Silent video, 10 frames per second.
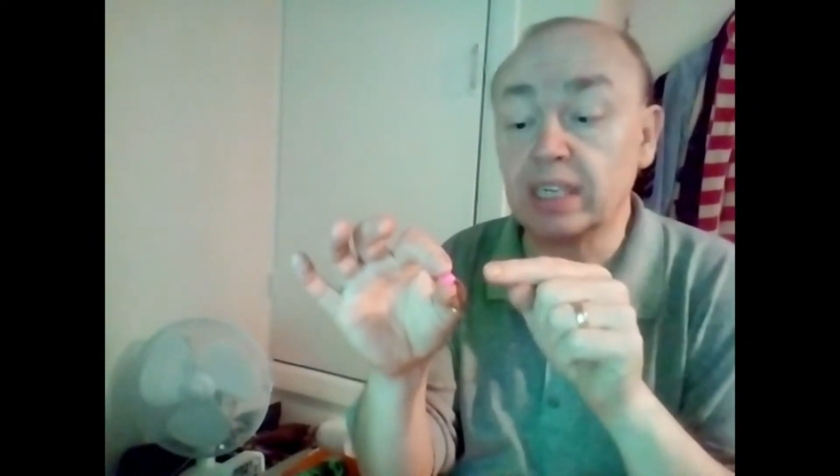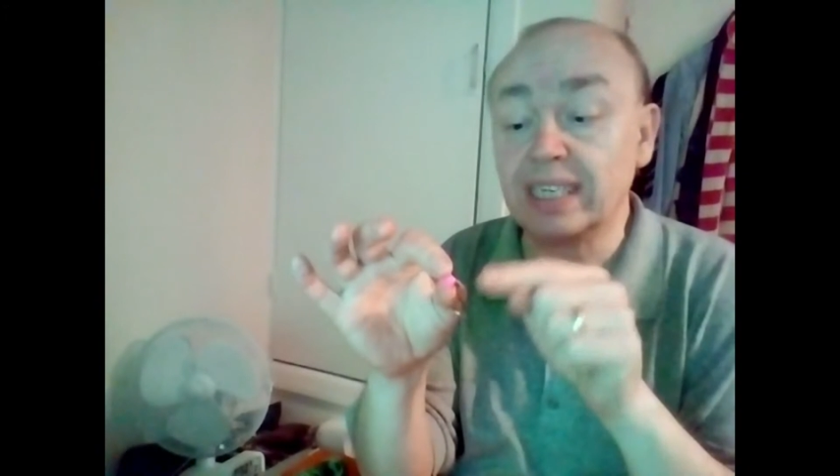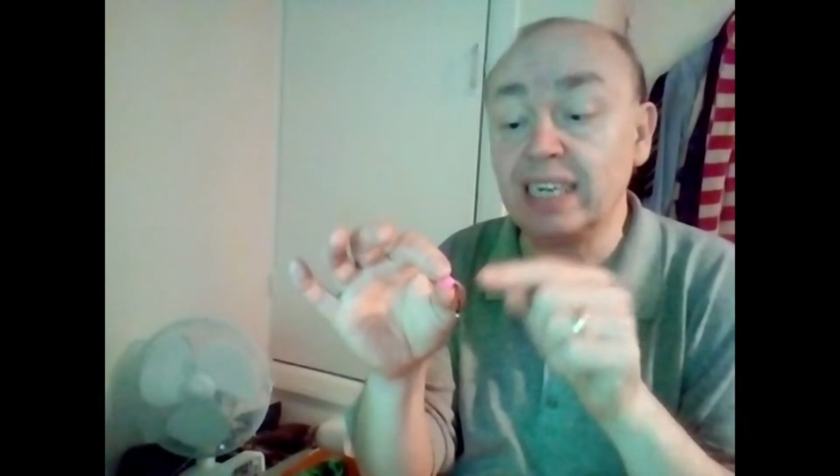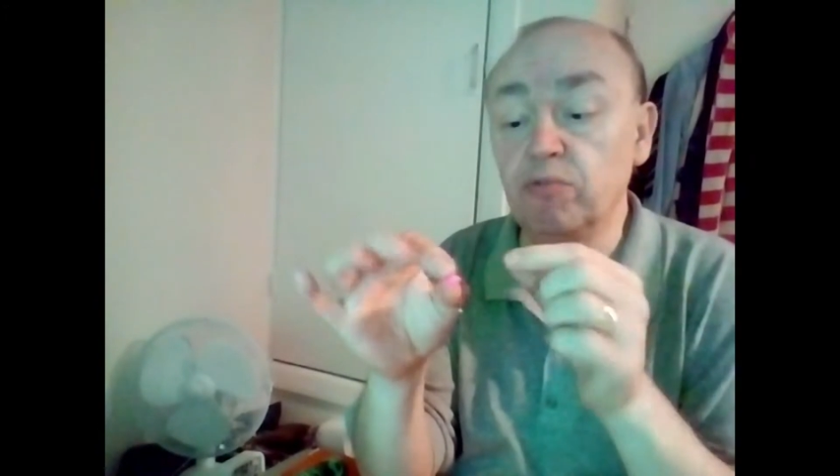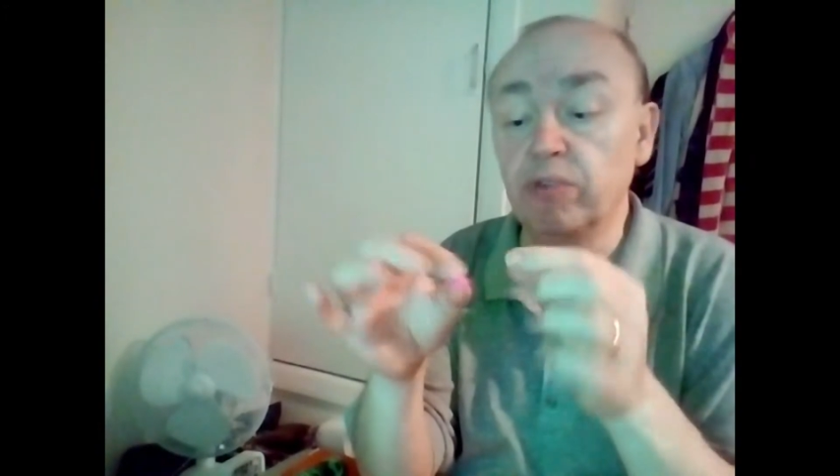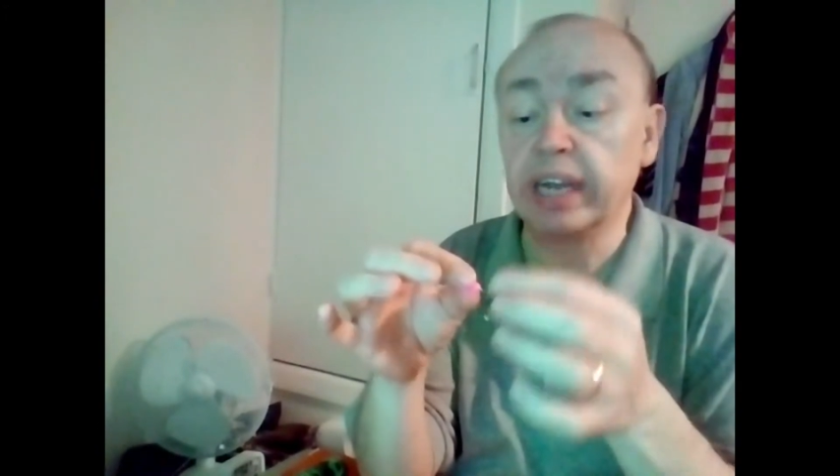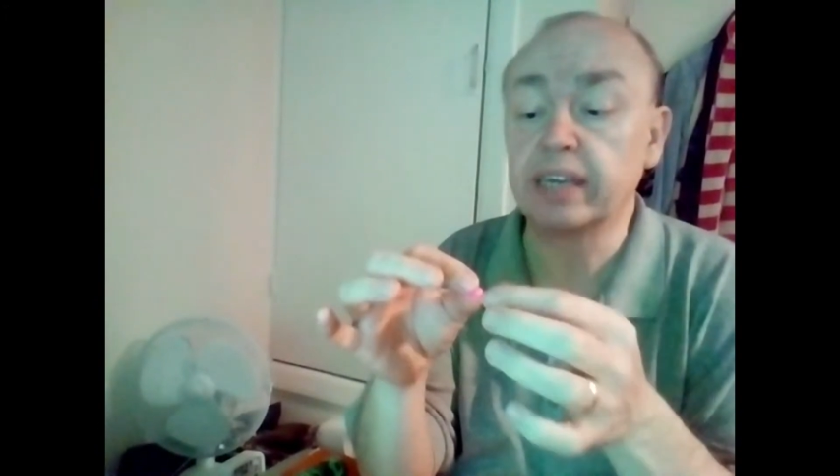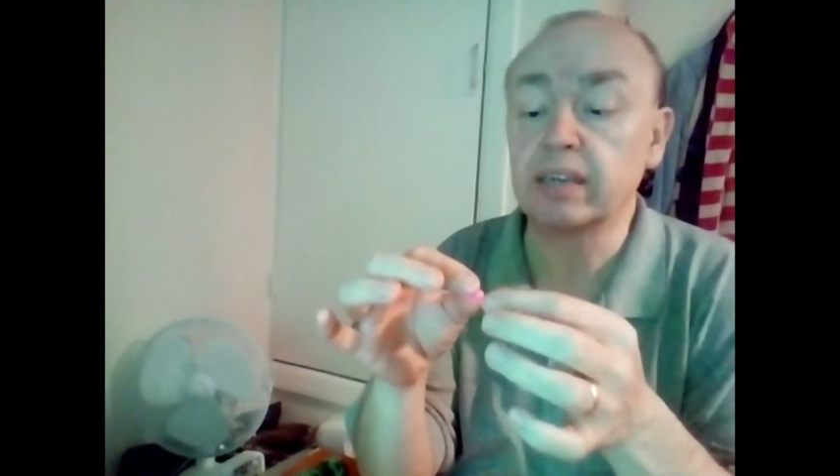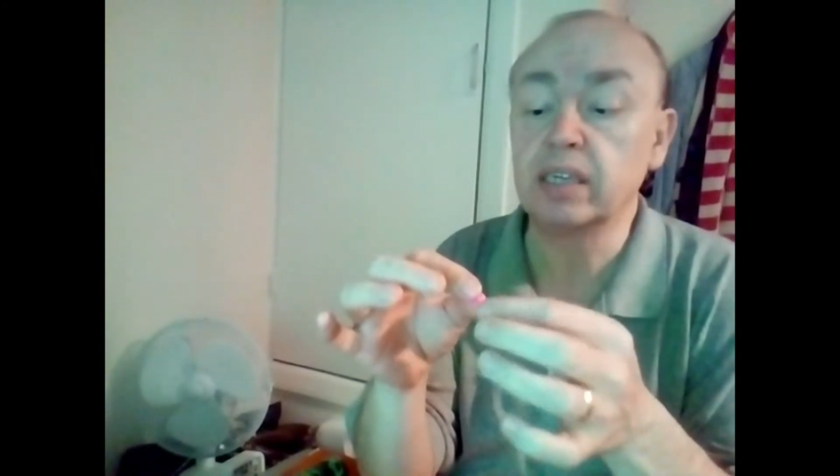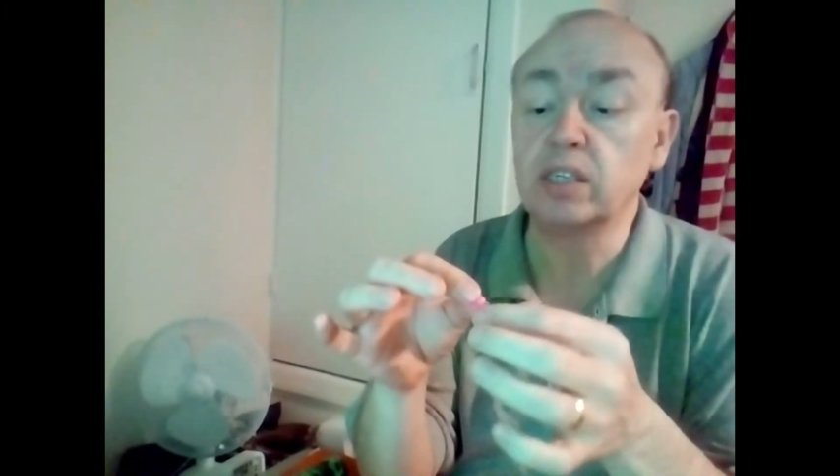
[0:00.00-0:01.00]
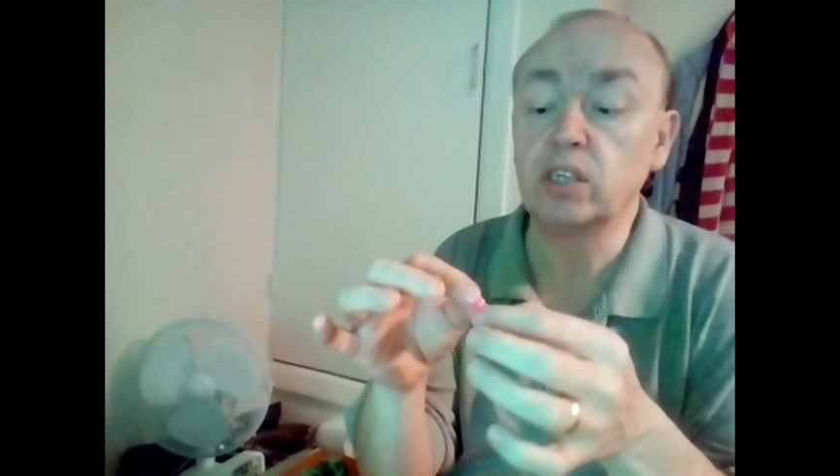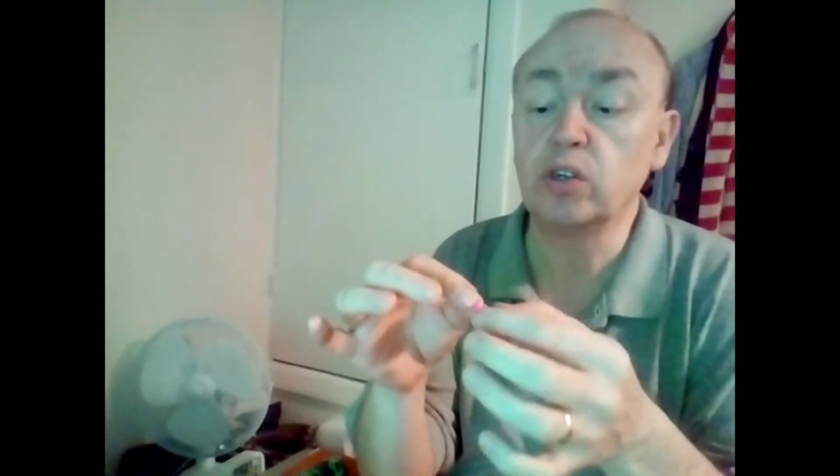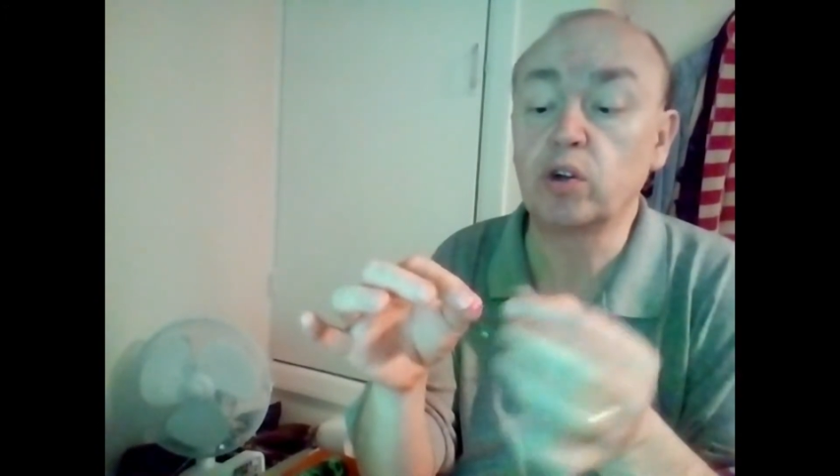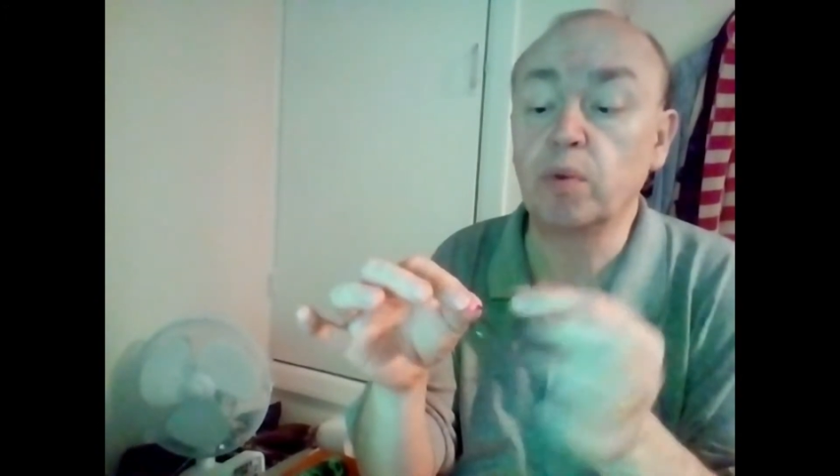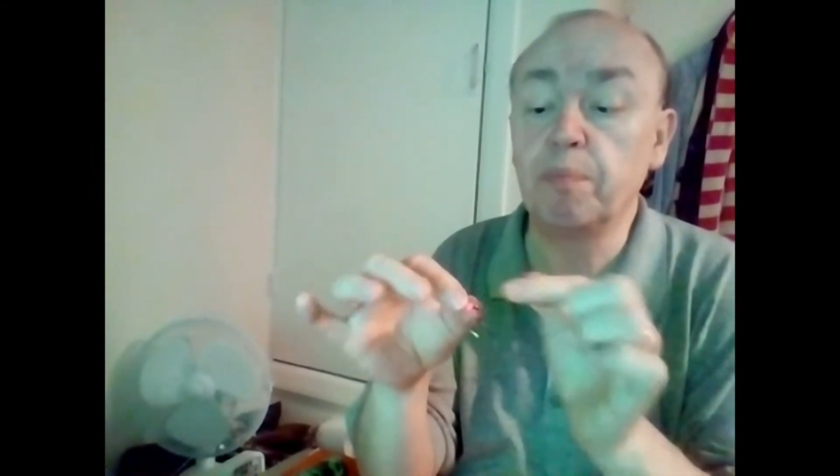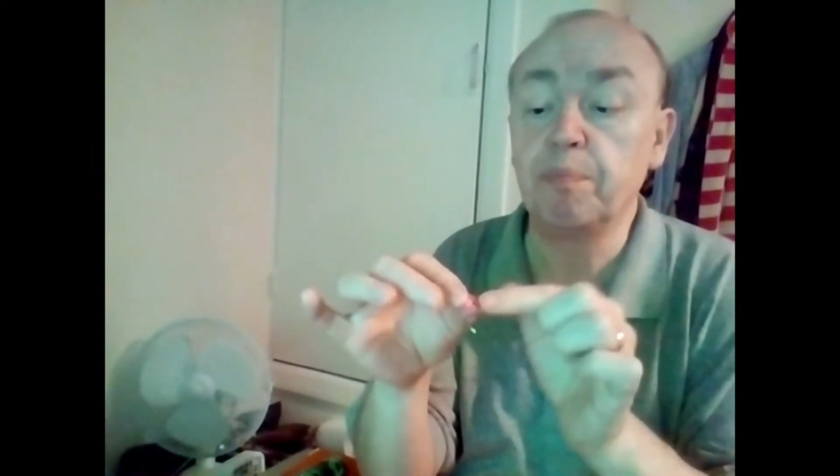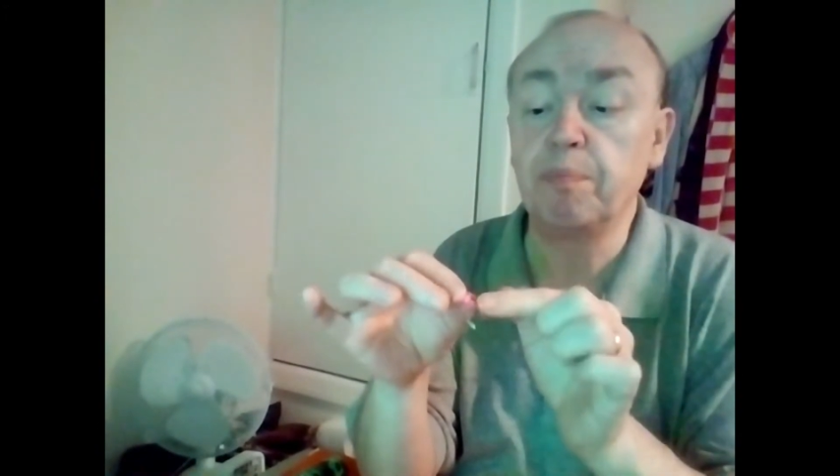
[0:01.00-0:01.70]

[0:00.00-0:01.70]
a D-rig is you can